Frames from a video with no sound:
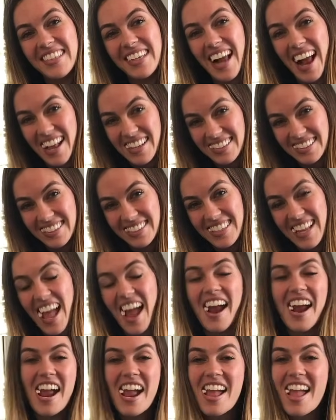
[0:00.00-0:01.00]
Yes.
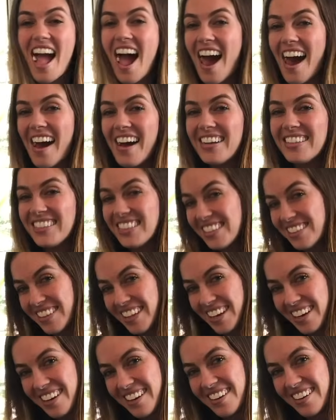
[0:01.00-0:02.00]
Yeah, I'll see you
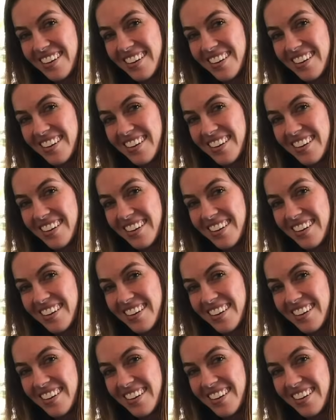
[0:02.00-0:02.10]
later.